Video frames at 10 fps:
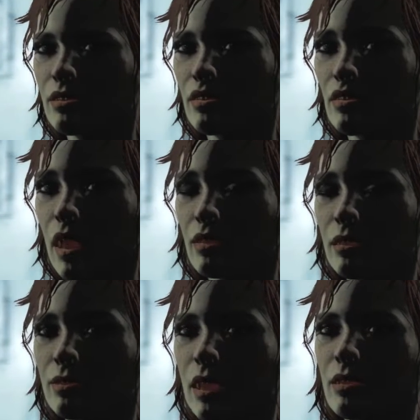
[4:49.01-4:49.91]
You aren't
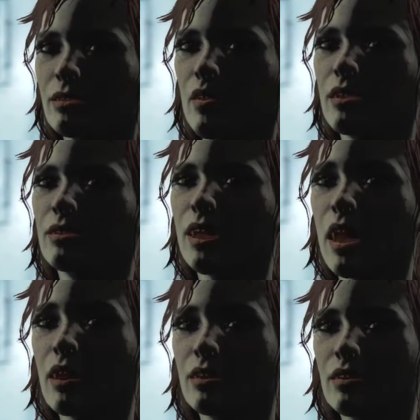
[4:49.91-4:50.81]
exactly what you'd
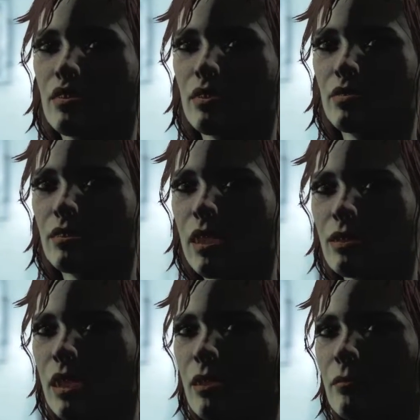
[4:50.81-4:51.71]
call the gentle
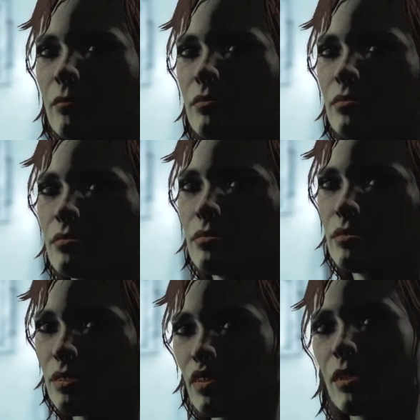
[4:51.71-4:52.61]
type.
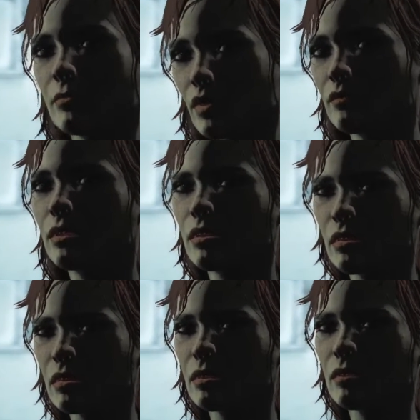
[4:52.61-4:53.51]
After they moved in,
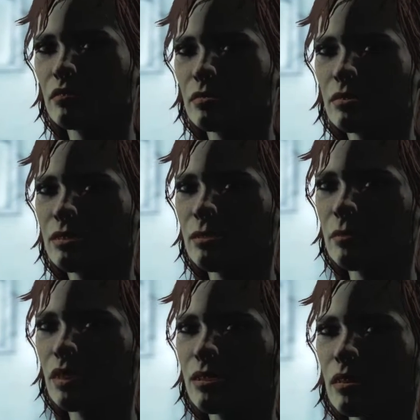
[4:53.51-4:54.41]
if you didn't keep
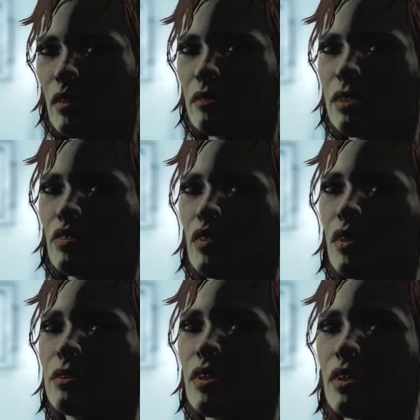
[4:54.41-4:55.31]
looking over your
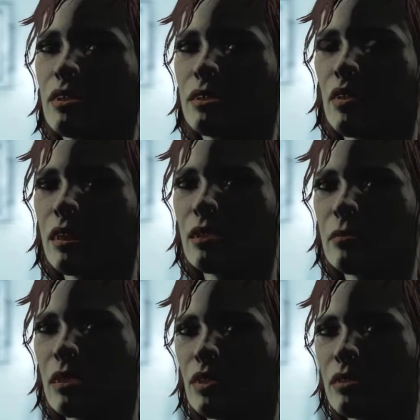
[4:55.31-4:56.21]
shoulder, you were
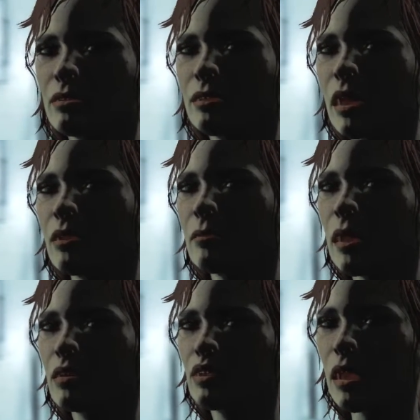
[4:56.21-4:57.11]
liable to get sucker
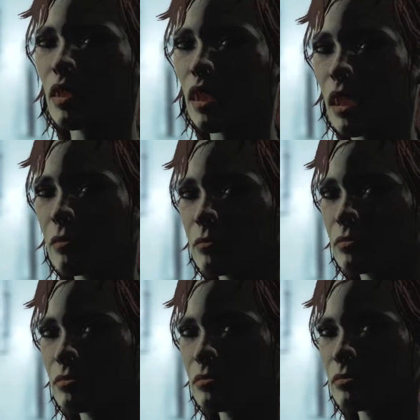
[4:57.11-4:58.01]
punched or robbed.
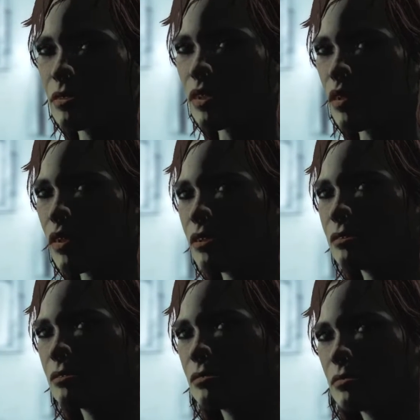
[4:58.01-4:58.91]
Or
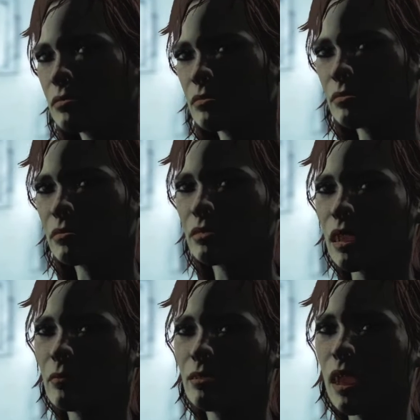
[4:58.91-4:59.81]
worse. Didn't
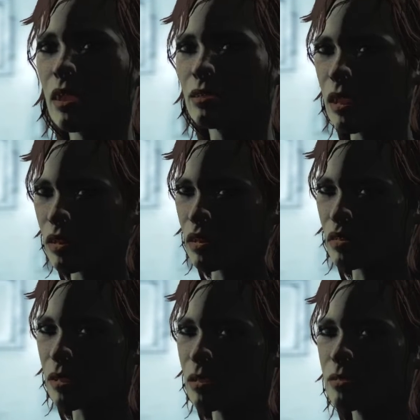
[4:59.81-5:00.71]
take me long to learn that I
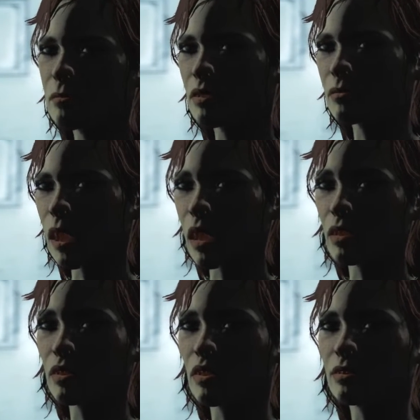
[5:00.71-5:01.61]
had to put my
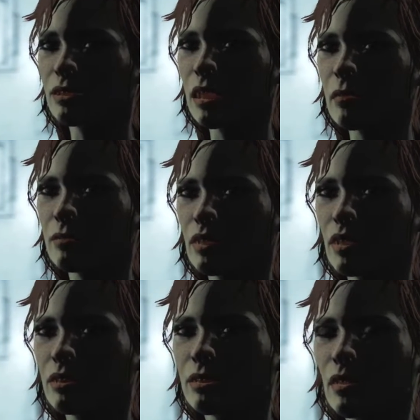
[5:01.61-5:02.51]
hard-earned caps to
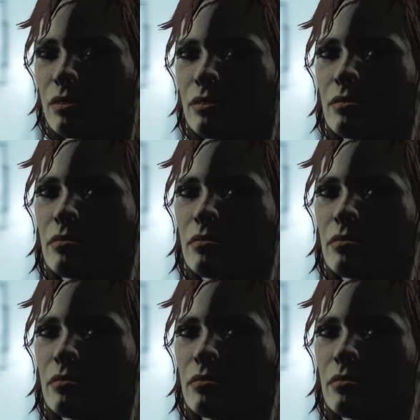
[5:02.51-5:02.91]
good use.